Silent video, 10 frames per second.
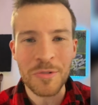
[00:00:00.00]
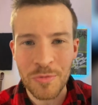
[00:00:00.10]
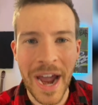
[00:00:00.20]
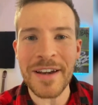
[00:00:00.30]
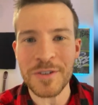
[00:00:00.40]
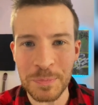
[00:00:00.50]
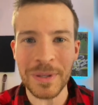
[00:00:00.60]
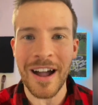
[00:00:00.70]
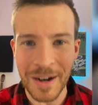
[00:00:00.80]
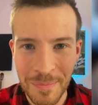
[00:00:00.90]
writer's
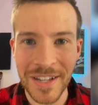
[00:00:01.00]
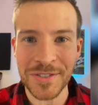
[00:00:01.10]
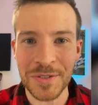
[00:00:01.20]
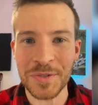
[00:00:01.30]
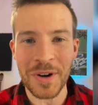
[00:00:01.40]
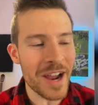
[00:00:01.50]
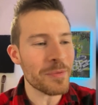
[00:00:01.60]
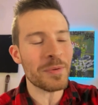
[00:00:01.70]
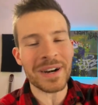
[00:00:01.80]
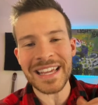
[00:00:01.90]
block muscles, right? We
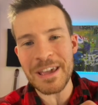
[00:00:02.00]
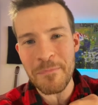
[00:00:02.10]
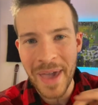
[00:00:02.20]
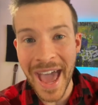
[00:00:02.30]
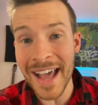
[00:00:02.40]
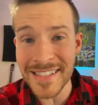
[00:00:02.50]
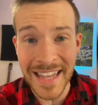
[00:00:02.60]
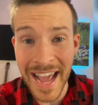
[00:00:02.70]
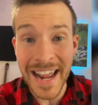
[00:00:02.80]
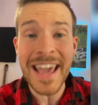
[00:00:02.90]
wanna get past
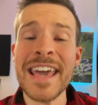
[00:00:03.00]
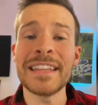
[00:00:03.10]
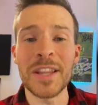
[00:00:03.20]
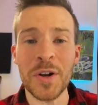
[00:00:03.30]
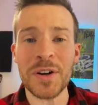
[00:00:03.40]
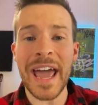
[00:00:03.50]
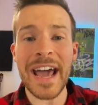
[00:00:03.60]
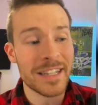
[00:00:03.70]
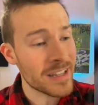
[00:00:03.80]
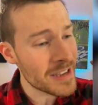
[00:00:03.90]
that and learn how
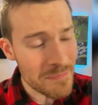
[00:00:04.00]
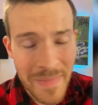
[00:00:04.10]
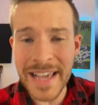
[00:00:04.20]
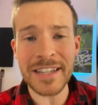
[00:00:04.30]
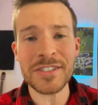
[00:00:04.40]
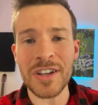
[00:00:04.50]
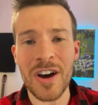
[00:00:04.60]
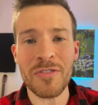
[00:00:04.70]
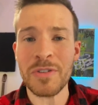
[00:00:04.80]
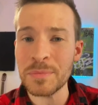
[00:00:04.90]
to make a
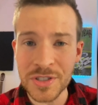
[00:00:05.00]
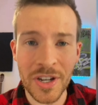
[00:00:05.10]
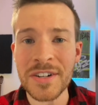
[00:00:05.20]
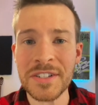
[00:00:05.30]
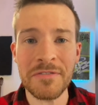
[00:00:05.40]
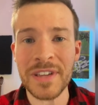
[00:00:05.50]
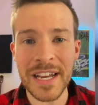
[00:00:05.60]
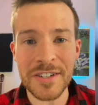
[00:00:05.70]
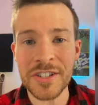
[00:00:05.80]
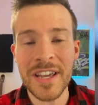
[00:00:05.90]
song from start to
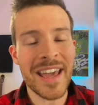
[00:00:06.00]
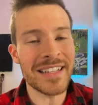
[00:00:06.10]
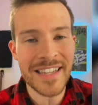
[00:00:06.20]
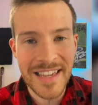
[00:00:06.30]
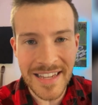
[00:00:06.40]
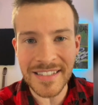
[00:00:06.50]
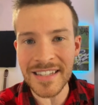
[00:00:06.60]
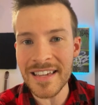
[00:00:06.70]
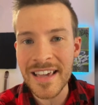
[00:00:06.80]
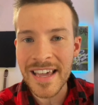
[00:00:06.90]
finish as
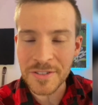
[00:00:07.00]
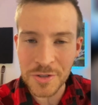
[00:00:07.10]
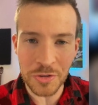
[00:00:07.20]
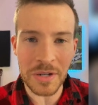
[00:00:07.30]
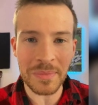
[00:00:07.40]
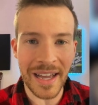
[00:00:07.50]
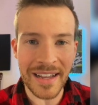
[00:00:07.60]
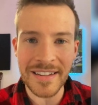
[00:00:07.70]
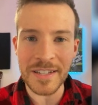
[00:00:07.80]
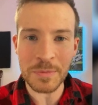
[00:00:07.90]
easy and
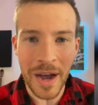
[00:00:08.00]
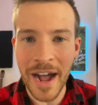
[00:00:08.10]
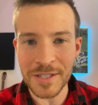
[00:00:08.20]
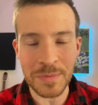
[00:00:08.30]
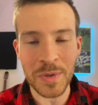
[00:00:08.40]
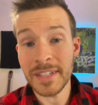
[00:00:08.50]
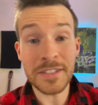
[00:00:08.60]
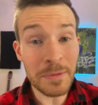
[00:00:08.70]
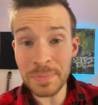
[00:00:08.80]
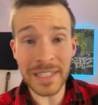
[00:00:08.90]
streamlined as possible. It's
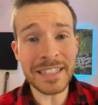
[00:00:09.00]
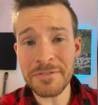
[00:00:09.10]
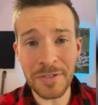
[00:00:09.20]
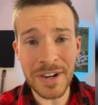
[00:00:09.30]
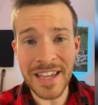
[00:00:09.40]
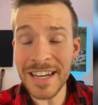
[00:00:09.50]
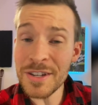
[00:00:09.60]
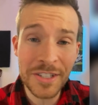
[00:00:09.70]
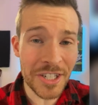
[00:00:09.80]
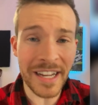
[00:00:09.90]
completely free and you can
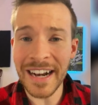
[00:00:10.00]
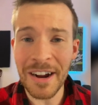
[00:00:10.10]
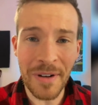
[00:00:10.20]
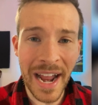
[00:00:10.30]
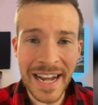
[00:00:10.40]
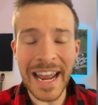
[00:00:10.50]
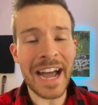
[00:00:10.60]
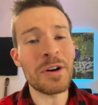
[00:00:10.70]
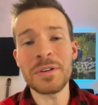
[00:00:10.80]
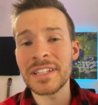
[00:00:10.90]
check it out right
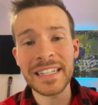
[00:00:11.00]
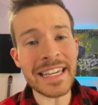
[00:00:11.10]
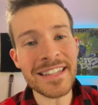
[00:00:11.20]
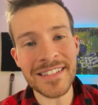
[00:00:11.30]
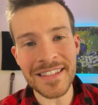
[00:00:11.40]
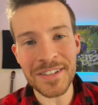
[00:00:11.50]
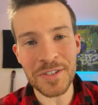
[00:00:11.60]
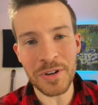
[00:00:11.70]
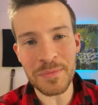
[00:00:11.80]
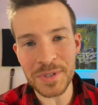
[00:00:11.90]
now. The link is in the
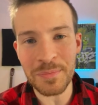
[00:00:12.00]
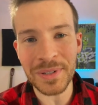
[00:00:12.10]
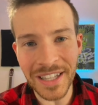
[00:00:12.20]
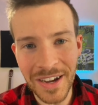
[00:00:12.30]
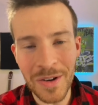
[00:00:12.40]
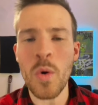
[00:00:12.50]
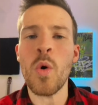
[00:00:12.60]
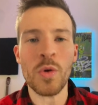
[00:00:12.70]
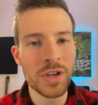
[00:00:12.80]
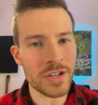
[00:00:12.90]
description below,
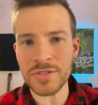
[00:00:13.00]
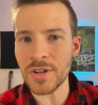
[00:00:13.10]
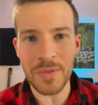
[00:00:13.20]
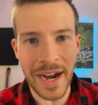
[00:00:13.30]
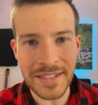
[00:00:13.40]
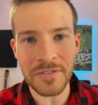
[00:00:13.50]
or you can just go right to